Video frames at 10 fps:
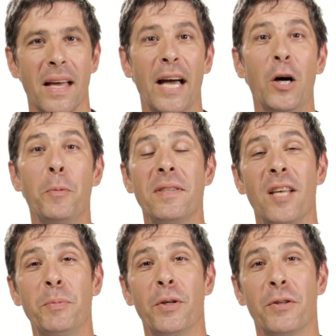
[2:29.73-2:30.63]
I hope this
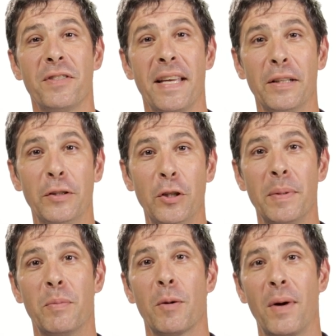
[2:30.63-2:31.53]
helped you understand a little
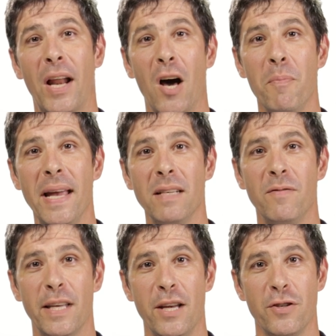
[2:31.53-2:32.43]
bit more about how
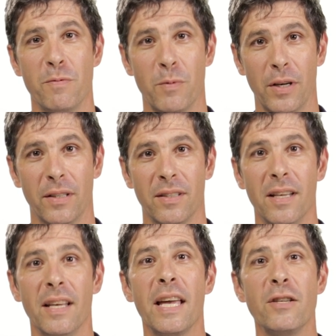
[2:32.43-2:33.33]
magnification works
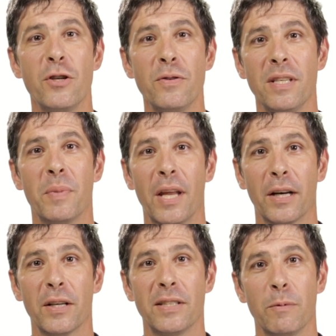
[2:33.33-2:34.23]
and choosing
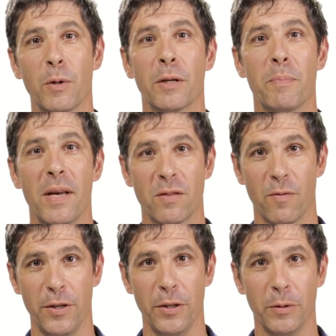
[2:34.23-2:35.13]
binoculars that work best
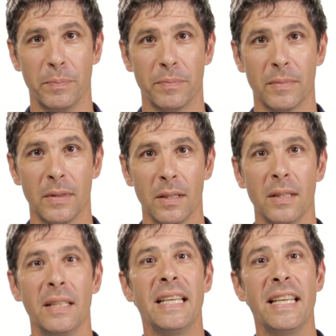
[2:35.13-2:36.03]
for you.
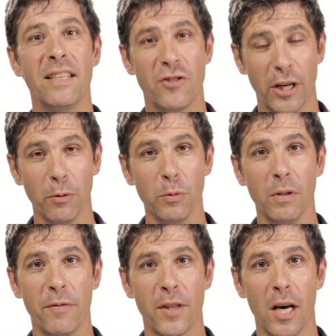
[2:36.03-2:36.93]
As a general
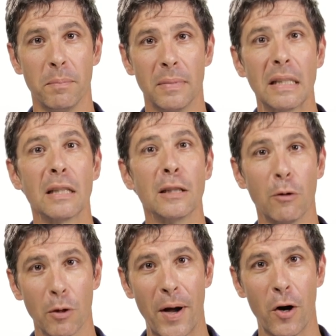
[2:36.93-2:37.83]
rule of thumb,
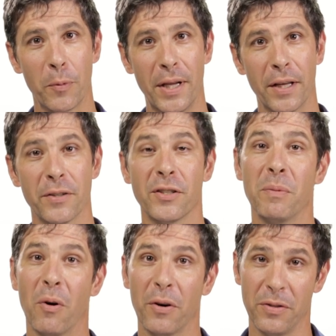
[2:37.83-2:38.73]
lower power binoculars
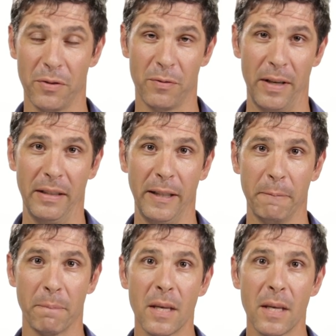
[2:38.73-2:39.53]
are more user-friendly.